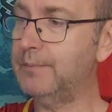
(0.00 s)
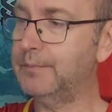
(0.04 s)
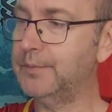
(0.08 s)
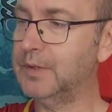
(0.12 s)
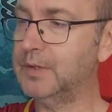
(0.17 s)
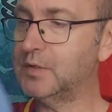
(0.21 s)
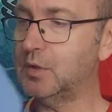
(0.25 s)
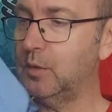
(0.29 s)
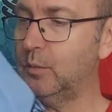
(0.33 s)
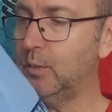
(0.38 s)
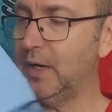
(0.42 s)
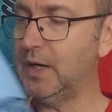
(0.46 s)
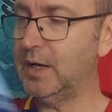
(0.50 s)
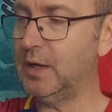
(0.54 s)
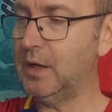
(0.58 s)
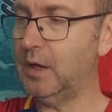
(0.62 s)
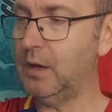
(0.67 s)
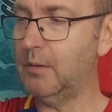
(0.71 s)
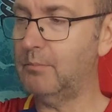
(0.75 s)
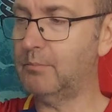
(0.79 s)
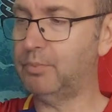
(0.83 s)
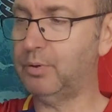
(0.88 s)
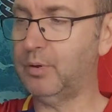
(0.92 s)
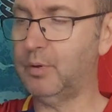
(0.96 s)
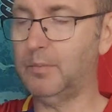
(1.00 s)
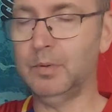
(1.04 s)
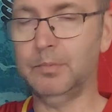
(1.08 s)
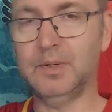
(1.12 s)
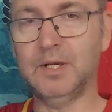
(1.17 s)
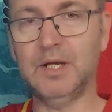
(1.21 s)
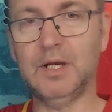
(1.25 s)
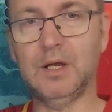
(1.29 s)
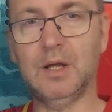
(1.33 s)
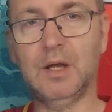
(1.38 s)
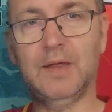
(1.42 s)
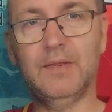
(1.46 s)
It's a winner,
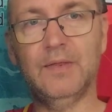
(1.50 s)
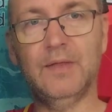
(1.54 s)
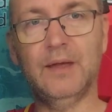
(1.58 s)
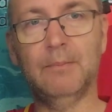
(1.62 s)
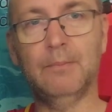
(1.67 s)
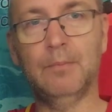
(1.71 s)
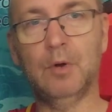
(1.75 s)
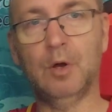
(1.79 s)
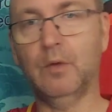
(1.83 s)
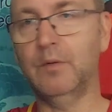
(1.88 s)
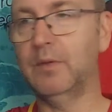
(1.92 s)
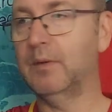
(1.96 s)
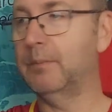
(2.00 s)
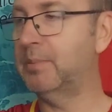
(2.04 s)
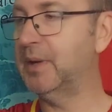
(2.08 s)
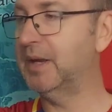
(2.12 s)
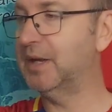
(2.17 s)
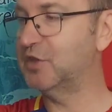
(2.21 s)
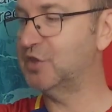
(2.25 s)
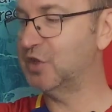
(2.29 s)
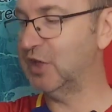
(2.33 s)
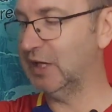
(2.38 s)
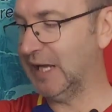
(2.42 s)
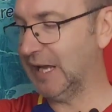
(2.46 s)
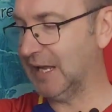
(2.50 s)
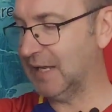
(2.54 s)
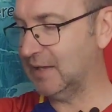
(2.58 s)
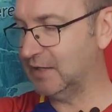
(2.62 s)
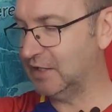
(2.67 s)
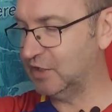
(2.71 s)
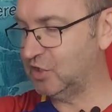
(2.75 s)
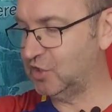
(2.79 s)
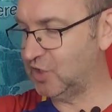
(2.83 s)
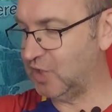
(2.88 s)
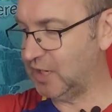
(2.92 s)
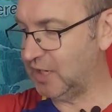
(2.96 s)
probably like them on the pitch again
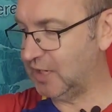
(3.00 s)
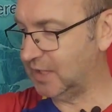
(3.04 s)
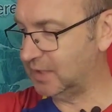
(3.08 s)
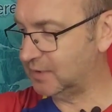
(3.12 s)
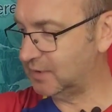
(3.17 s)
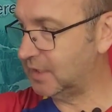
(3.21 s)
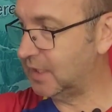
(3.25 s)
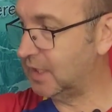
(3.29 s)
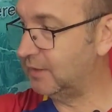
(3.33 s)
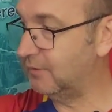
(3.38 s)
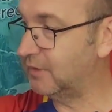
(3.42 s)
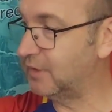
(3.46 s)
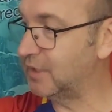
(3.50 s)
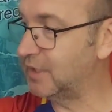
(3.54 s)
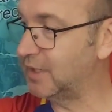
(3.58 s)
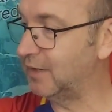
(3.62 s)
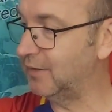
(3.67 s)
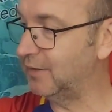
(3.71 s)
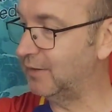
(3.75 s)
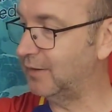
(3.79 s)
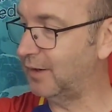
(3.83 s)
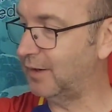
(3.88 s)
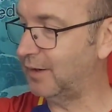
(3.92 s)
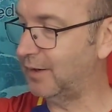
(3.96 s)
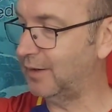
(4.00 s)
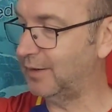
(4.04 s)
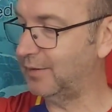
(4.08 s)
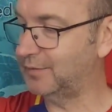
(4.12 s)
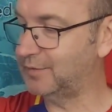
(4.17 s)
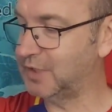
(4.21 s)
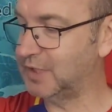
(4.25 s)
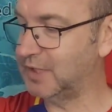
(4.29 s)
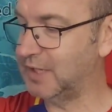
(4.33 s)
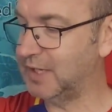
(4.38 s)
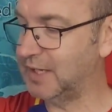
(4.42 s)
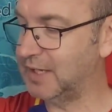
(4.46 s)
this year, year
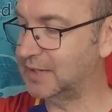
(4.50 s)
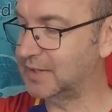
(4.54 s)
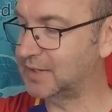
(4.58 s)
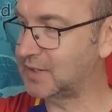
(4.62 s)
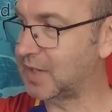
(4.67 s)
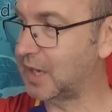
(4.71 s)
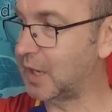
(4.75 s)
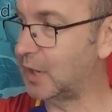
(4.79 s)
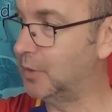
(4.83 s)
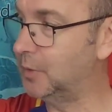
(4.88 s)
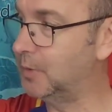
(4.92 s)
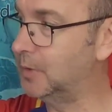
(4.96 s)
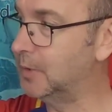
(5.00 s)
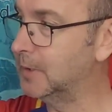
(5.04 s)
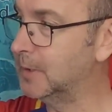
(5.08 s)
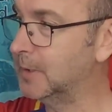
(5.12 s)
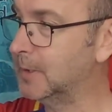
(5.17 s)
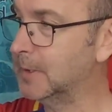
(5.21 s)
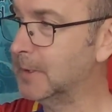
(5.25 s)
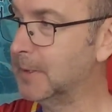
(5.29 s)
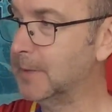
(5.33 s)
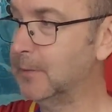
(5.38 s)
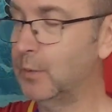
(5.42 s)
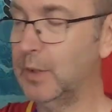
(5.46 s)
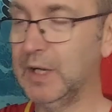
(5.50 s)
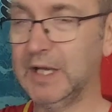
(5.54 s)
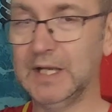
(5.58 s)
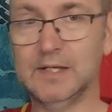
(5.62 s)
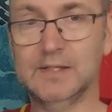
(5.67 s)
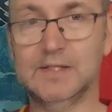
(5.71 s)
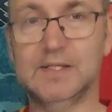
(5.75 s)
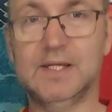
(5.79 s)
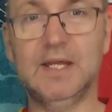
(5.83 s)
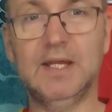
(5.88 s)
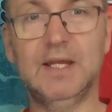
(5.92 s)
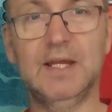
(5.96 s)
after year. So we're going
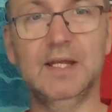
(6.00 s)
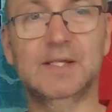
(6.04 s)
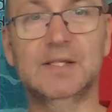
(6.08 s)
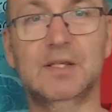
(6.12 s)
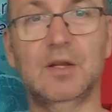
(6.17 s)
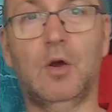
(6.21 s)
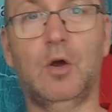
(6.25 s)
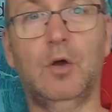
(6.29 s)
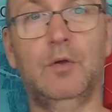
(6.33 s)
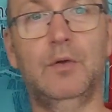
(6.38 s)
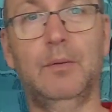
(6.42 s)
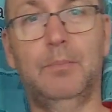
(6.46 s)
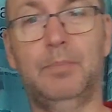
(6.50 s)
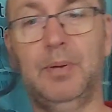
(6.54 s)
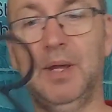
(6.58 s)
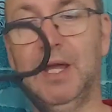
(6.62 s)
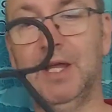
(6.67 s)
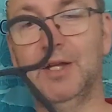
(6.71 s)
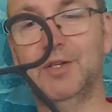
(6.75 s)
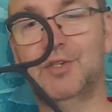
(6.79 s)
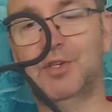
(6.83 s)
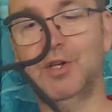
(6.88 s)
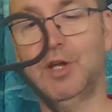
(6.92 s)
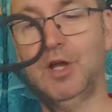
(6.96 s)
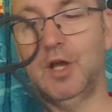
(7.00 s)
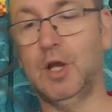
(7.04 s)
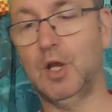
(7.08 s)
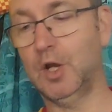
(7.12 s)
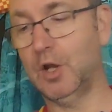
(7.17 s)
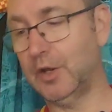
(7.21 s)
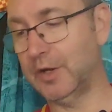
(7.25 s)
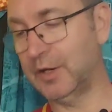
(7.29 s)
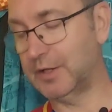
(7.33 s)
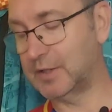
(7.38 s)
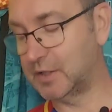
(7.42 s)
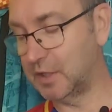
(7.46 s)
to see this on the pitch a
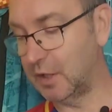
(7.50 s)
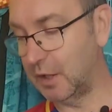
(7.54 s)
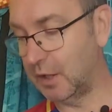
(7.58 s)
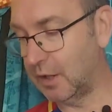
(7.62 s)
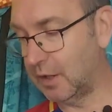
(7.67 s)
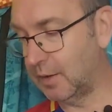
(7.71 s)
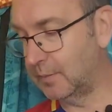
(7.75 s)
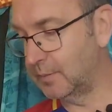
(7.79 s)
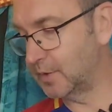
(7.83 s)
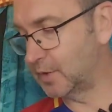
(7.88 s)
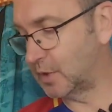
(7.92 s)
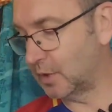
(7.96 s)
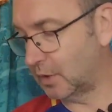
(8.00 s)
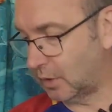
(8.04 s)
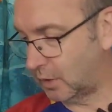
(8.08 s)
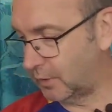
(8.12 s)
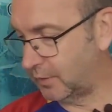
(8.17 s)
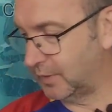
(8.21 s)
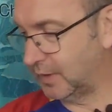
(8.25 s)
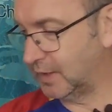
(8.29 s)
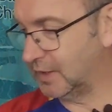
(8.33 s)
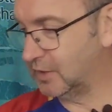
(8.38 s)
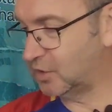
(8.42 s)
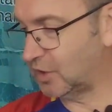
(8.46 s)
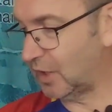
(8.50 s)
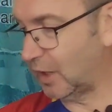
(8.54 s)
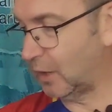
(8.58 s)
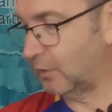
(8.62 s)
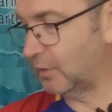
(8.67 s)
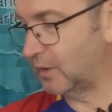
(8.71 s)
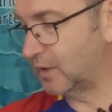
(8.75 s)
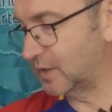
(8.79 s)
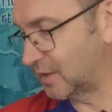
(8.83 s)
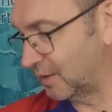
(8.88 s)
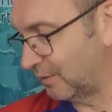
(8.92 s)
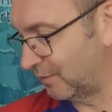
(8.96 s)
lot of times on the
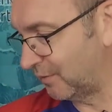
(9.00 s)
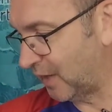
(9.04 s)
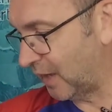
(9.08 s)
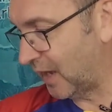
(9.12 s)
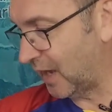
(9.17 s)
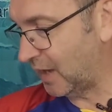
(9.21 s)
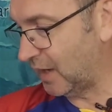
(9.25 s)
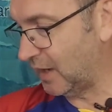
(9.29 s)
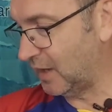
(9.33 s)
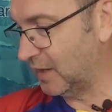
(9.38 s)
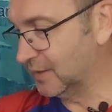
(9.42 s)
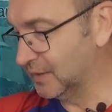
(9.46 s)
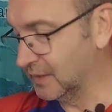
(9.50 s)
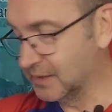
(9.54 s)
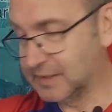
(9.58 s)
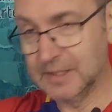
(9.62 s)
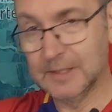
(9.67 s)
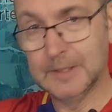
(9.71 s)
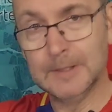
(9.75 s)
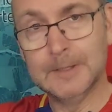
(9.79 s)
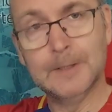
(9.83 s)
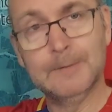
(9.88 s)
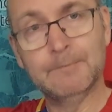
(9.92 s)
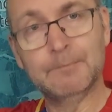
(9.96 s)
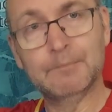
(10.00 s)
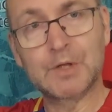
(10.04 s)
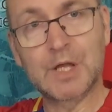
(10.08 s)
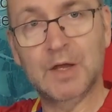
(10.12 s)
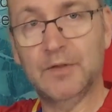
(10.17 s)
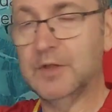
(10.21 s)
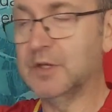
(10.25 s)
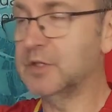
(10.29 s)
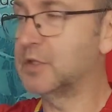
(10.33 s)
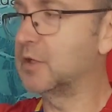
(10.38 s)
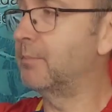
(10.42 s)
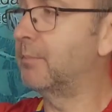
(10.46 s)
shoulders of the Haalands
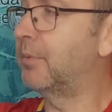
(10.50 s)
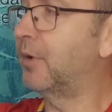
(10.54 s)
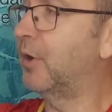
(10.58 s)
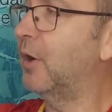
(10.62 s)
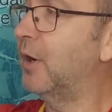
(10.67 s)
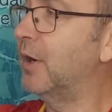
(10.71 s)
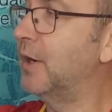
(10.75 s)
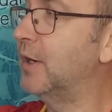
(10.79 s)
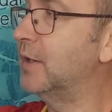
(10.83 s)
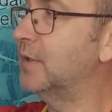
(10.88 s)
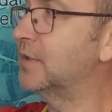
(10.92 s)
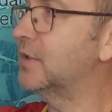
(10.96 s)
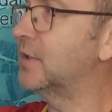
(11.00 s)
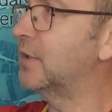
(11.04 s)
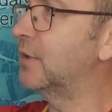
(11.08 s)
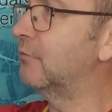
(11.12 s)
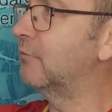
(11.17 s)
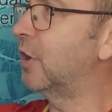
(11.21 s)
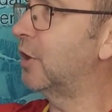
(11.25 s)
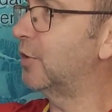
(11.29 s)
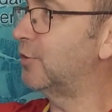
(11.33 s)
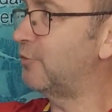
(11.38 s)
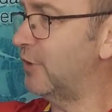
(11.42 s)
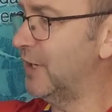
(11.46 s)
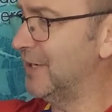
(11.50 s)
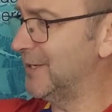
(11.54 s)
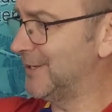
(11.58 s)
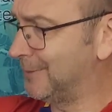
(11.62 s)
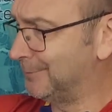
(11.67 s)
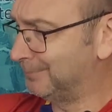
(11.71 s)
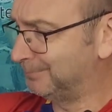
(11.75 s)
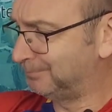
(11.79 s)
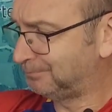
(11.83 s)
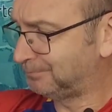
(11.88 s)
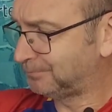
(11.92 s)
and the De Bruynes and the Rodris.